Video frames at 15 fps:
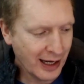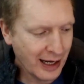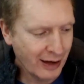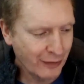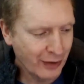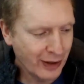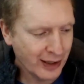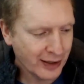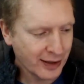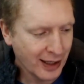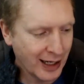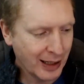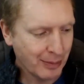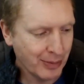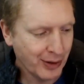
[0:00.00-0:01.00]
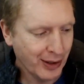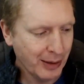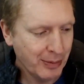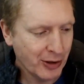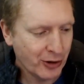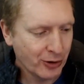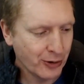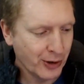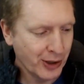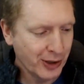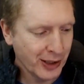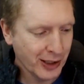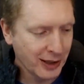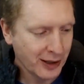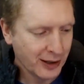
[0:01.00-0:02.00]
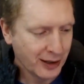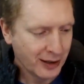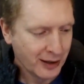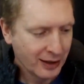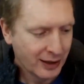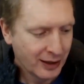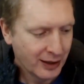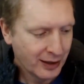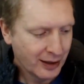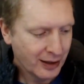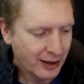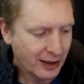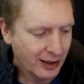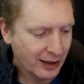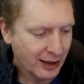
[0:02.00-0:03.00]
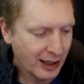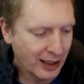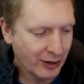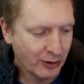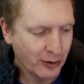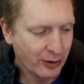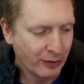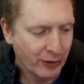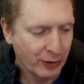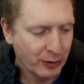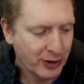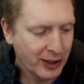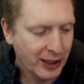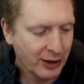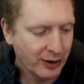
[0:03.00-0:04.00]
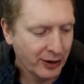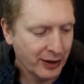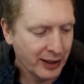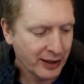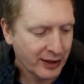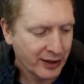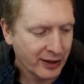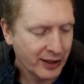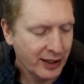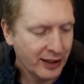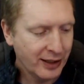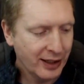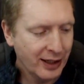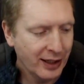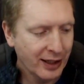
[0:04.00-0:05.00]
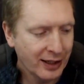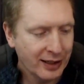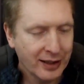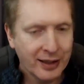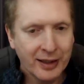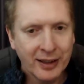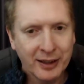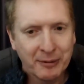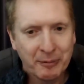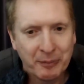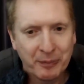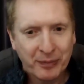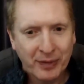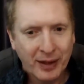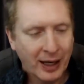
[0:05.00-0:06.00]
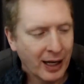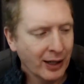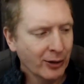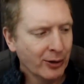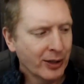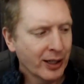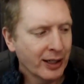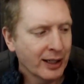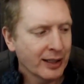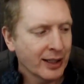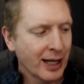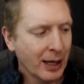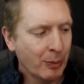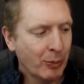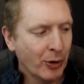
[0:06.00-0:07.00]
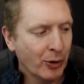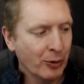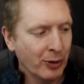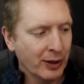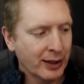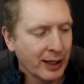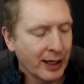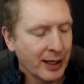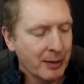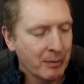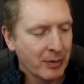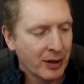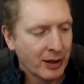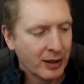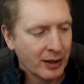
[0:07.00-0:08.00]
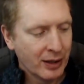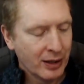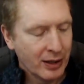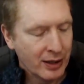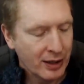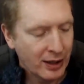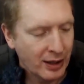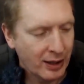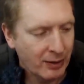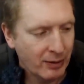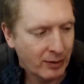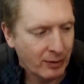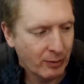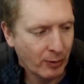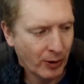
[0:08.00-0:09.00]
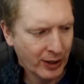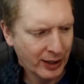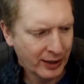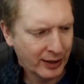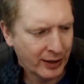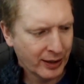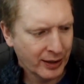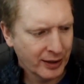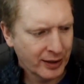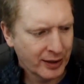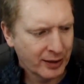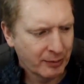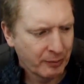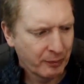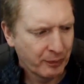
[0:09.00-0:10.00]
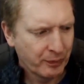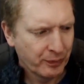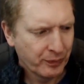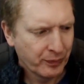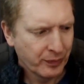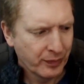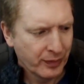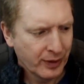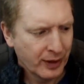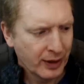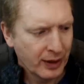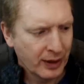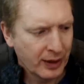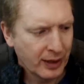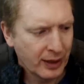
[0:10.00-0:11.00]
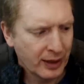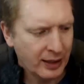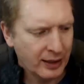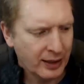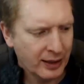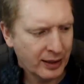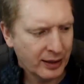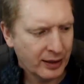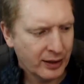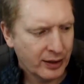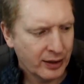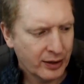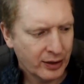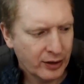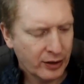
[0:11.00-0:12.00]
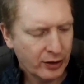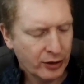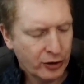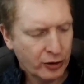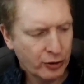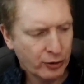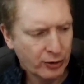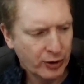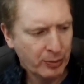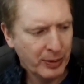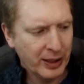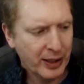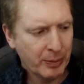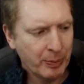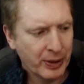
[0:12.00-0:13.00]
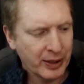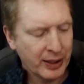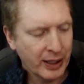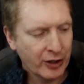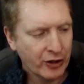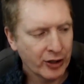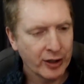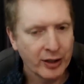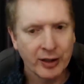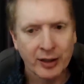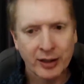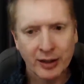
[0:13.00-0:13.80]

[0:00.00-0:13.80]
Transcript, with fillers: have this app and let me show you it. I don't know if you'll see it on this screen. Here it is here. I look at this app all the time and what it does is it shows me the position